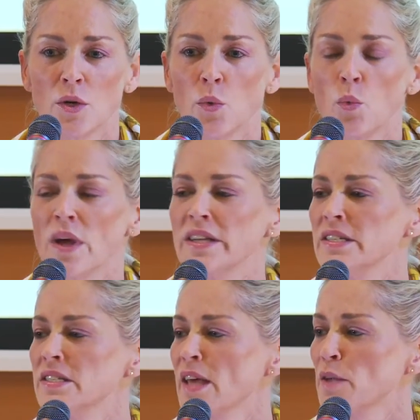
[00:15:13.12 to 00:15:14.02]
when
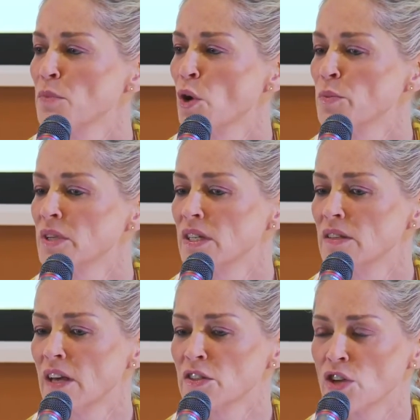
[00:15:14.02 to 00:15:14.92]
is that moment
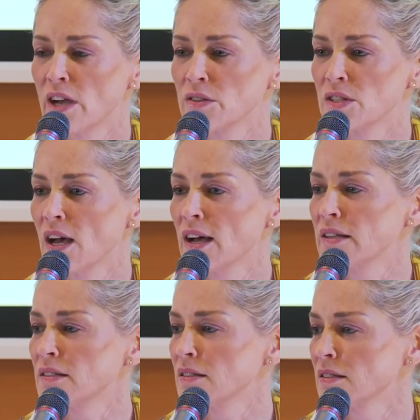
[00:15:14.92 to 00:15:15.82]
in that child's
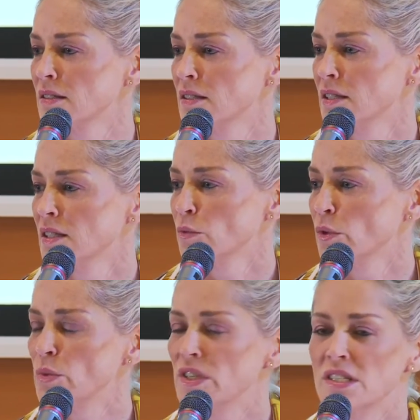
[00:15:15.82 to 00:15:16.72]
height
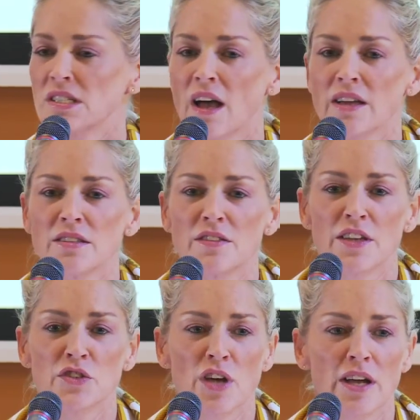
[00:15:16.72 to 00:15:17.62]
when we decide that
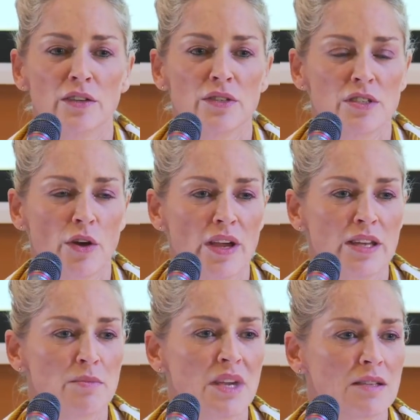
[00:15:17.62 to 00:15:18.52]
that child is our
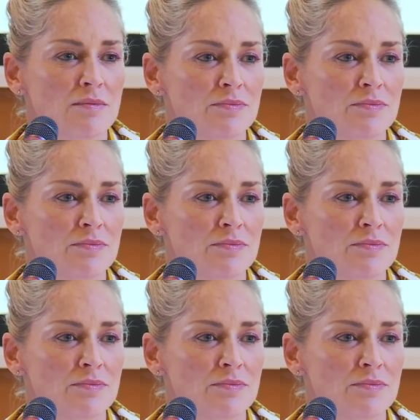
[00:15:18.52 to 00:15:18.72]
enemy?